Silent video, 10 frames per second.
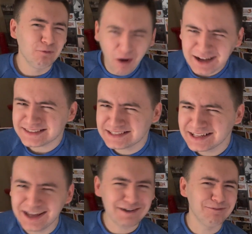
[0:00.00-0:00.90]
what?
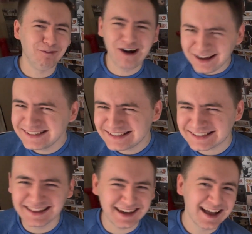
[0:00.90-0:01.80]
Like,
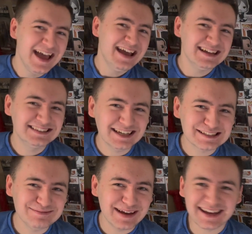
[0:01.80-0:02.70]
what? Like, it
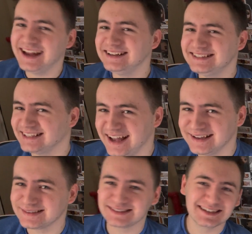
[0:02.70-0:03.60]
doesn't make any
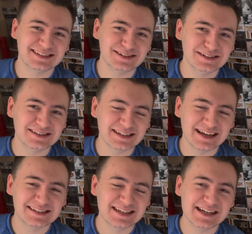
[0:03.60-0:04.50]
sense. Like, seriously,
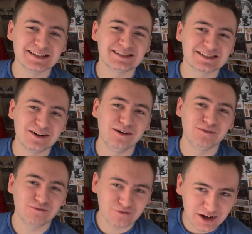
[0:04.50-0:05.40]
that scene is
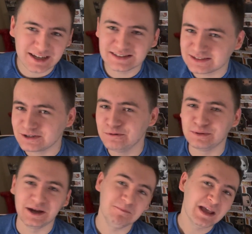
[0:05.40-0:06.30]
so friggin'
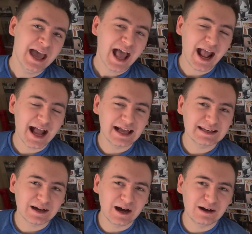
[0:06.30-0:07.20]
stupid.
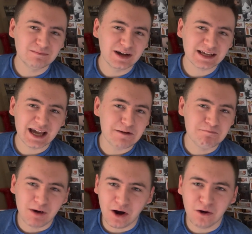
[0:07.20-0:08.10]
And,
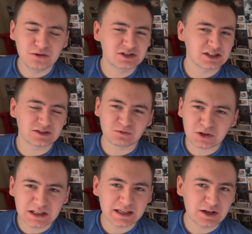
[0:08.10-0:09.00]
again, Mo just
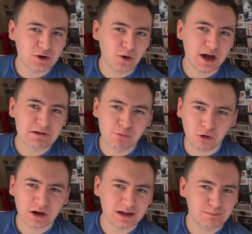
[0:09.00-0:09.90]
really annoying.
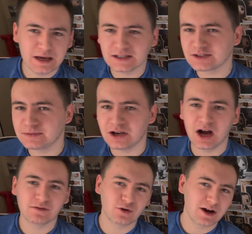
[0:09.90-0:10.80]
Morgan pissed me
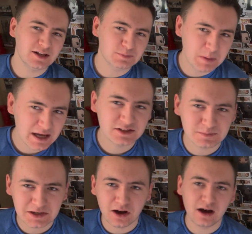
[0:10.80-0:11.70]
off. Grace
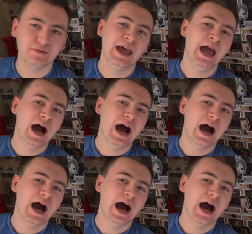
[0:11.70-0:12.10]
pissed me off.